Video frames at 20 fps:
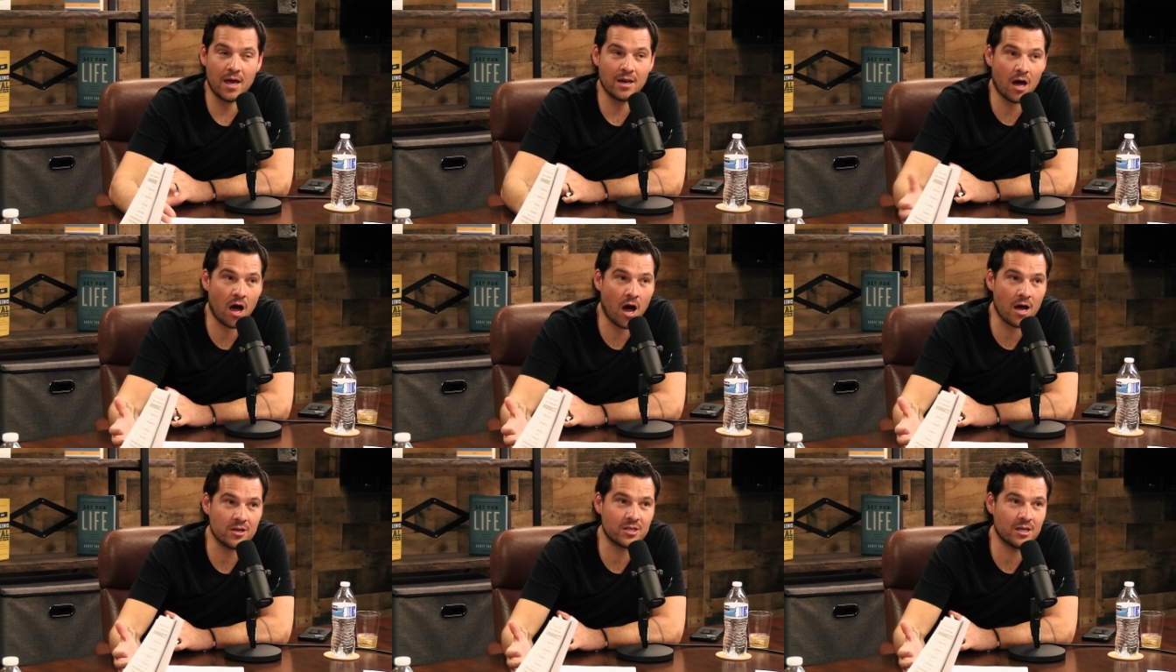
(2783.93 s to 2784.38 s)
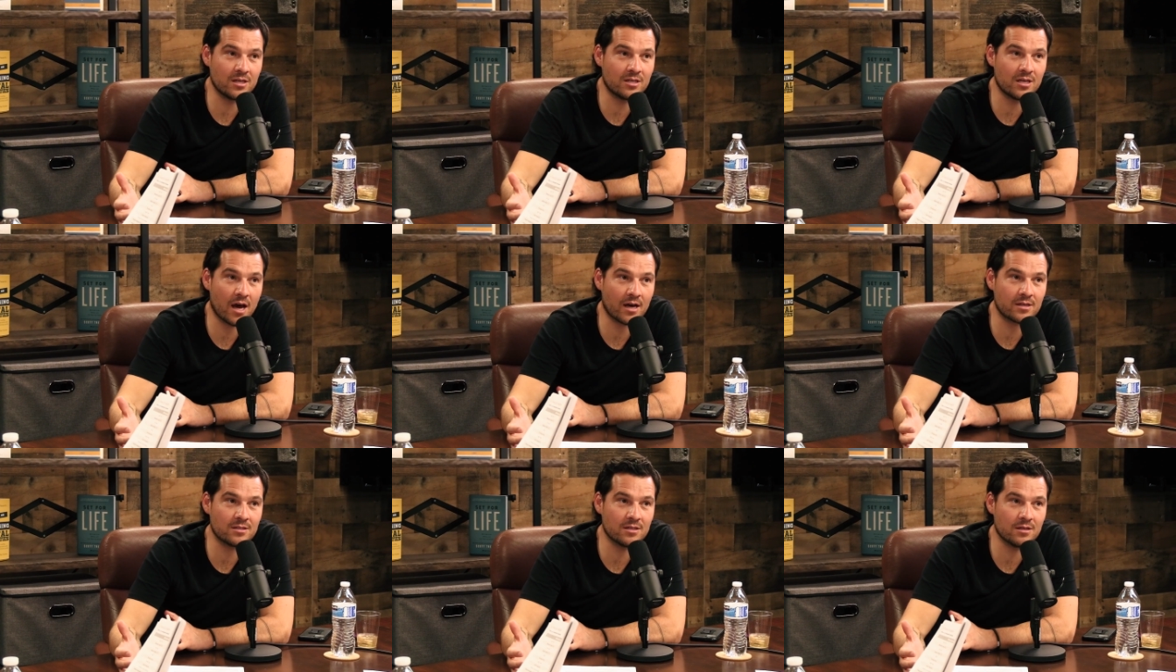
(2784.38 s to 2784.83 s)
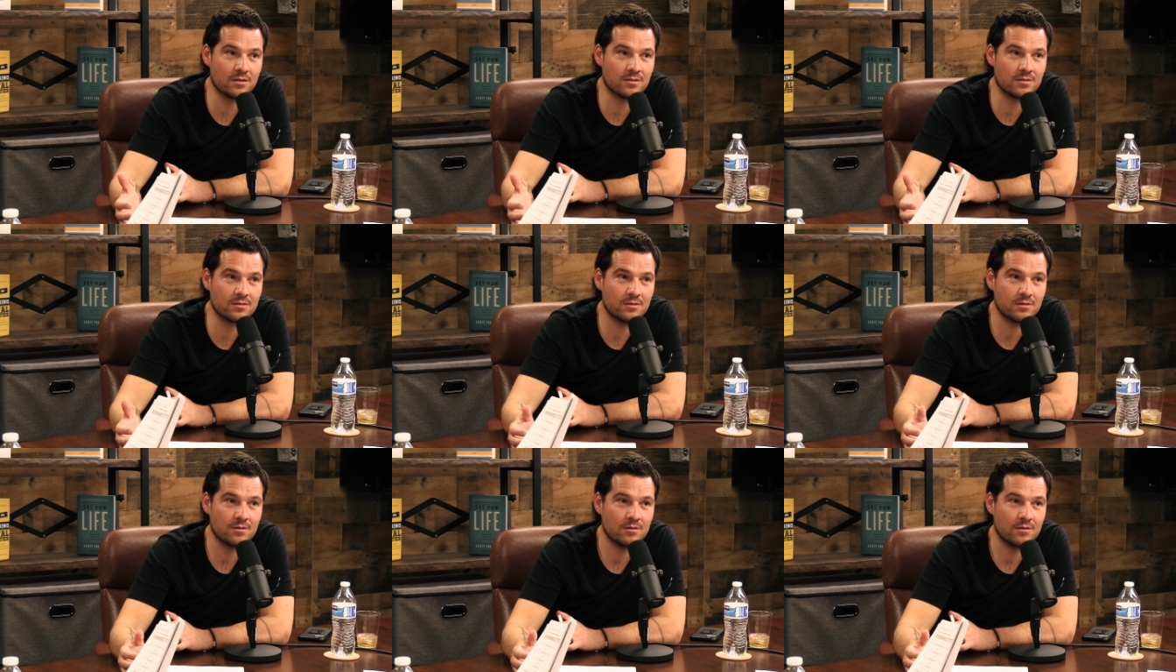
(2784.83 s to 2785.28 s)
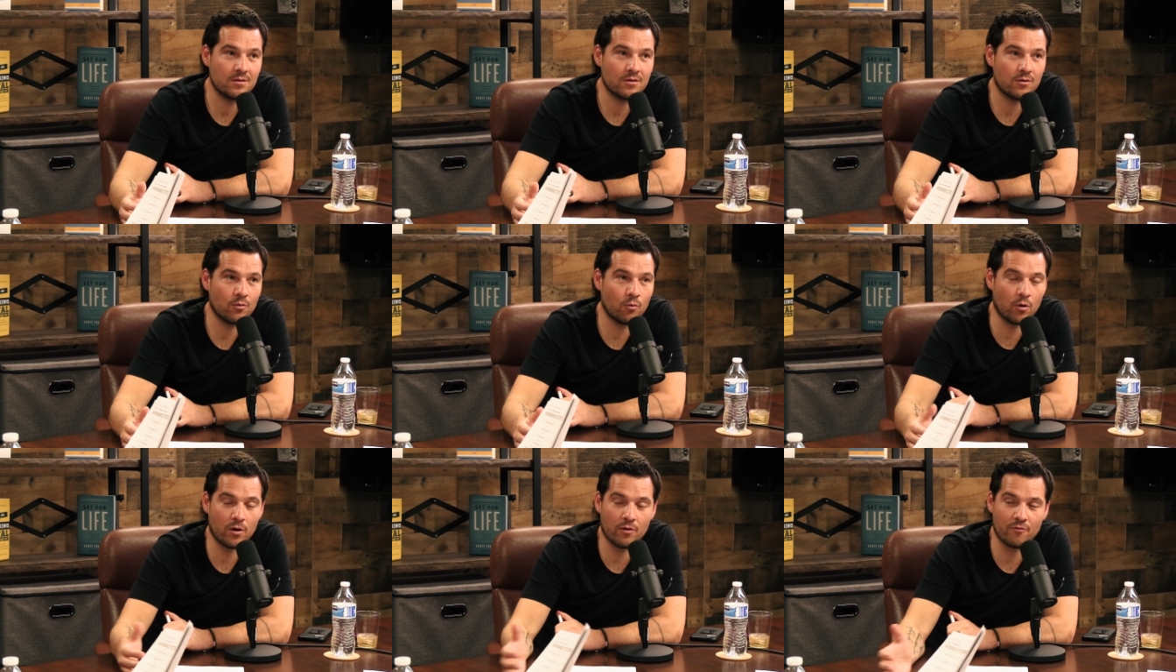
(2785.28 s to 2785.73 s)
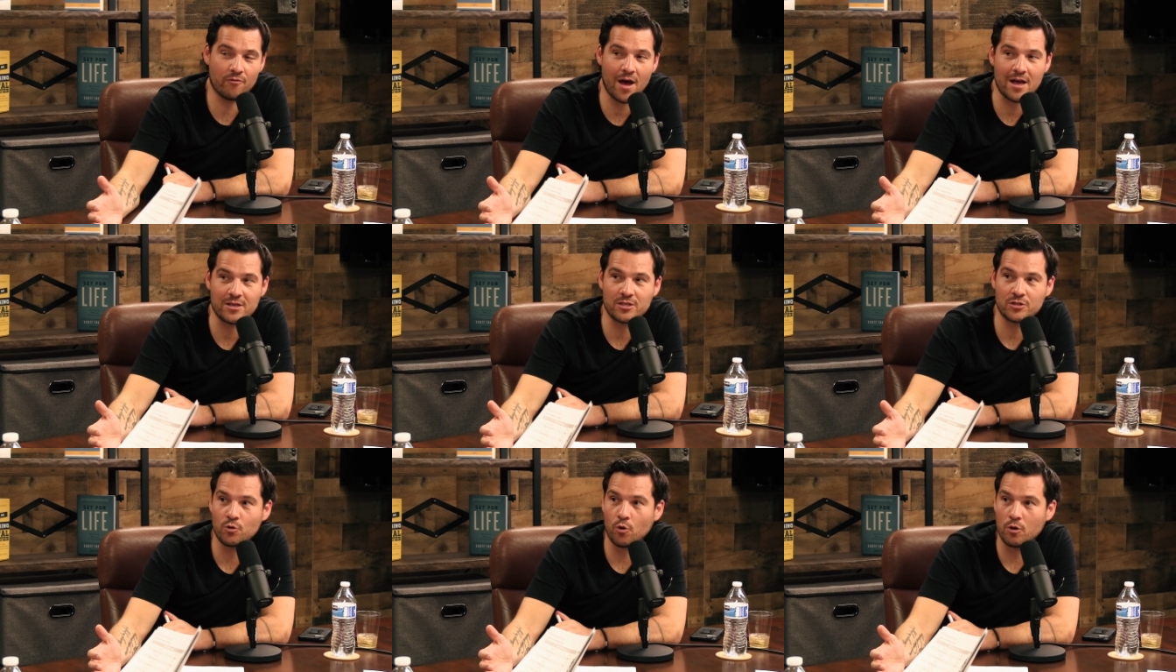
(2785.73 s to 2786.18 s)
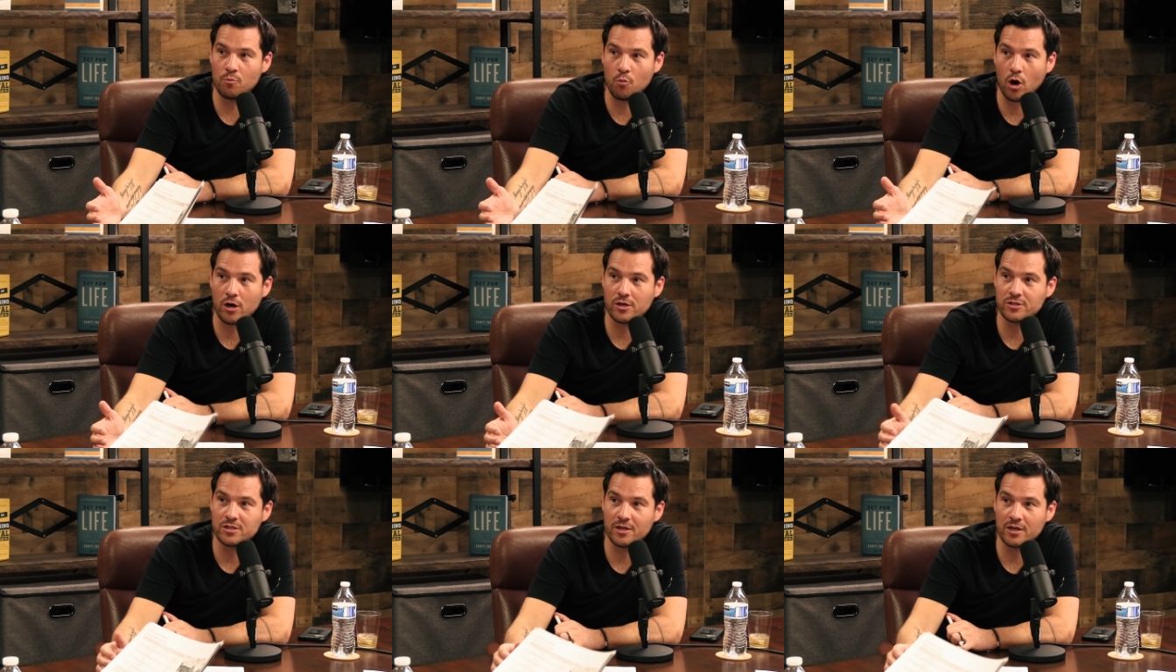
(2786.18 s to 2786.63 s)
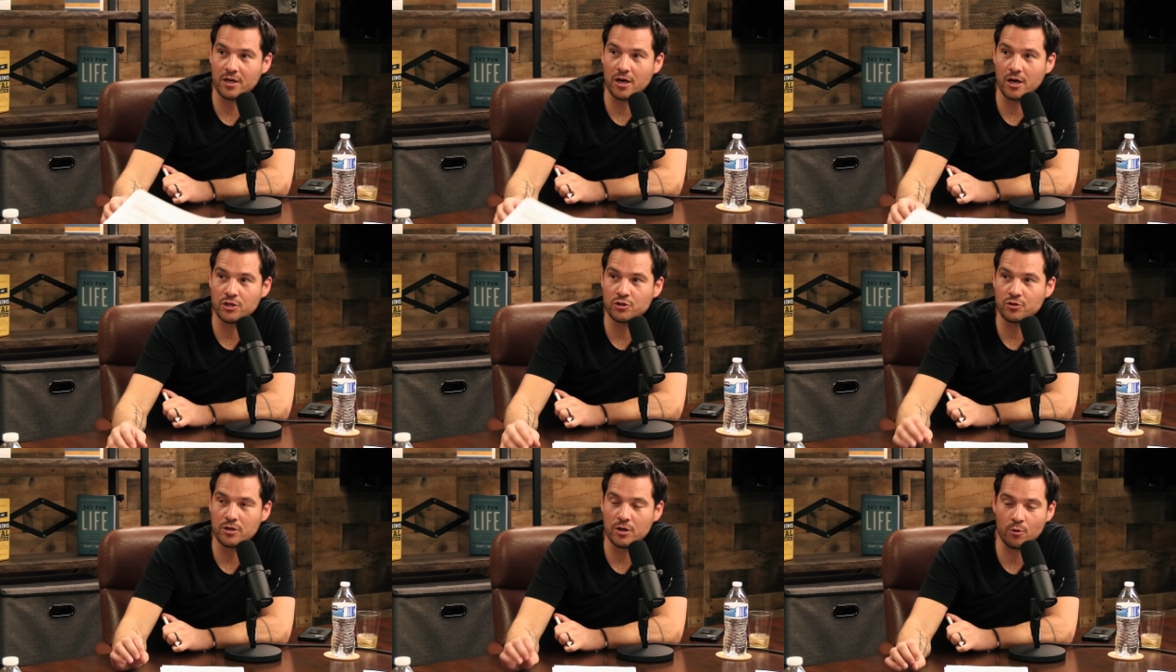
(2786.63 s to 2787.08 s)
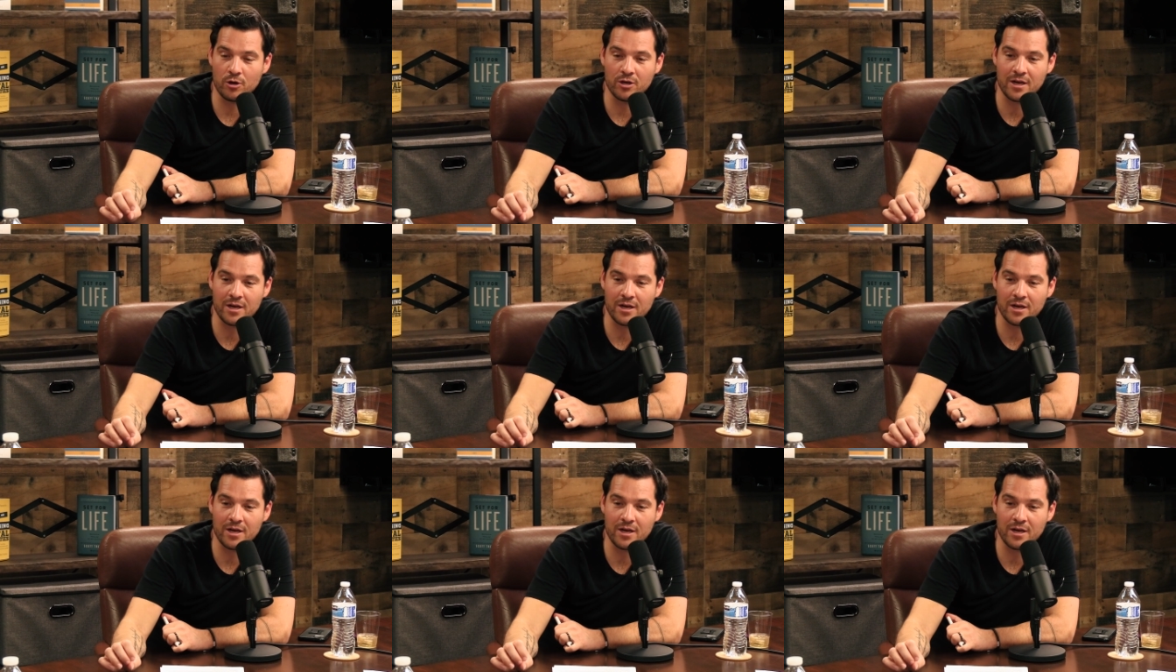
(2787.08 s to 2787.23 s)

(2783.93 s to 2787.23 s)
Yeah, in Austin, Texas, one of the fastest growing markets in the country,